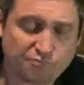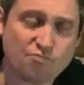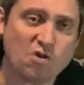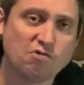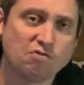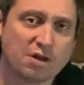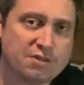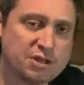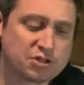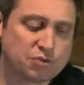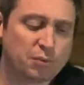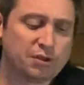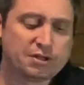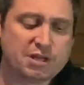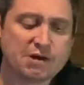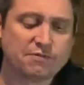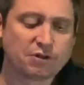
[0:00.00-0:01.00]
Right, this one
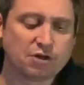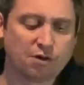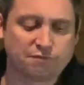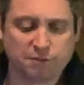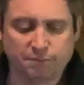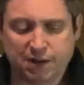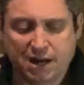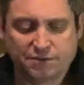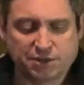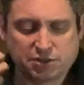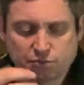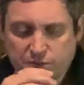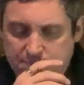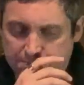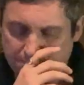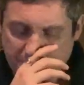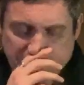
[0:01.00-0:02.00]
I never got for £1. This
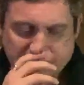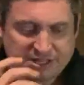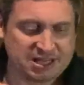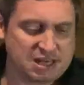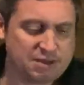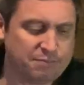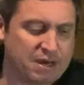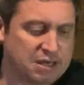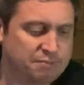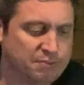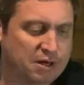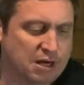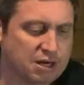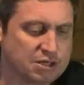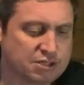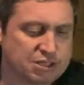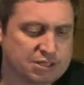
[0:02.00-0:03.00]
one is an eBay
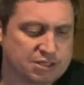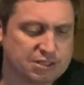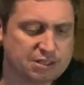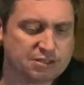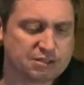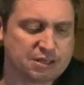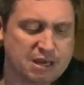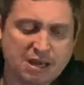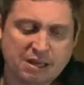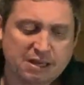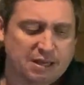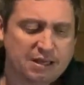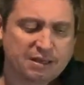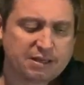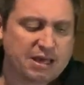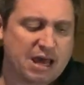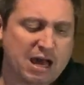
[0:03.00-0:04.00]
purchase, and
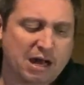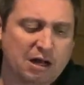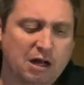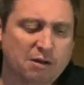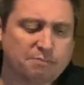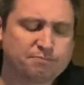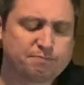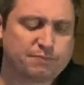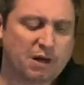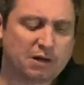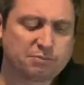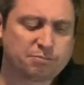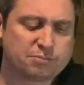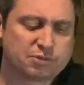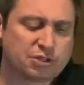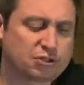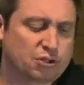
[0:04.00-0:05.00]
yeah, I
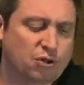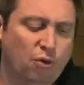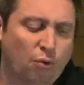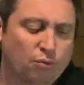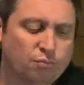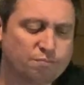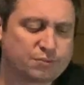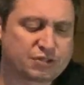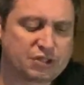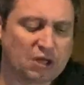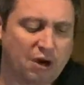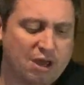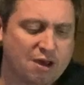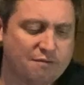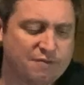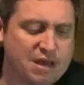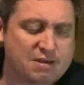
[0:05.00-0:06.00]
just caught
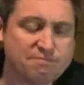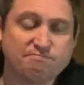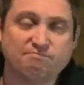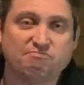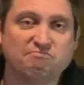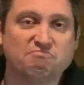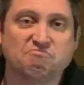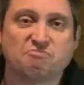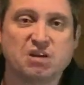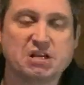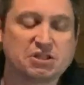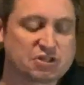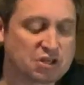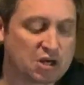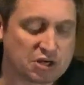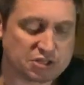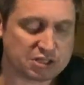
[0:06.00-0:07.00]
sight of it and
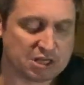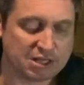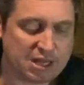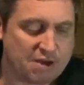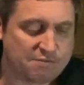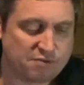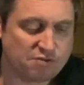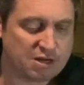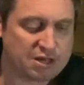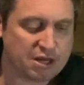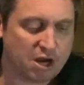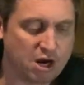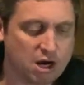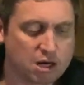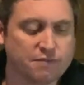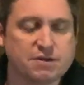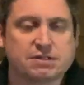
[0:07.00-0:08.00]
researched it. I never really
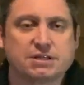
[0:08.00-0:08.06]
heard of it.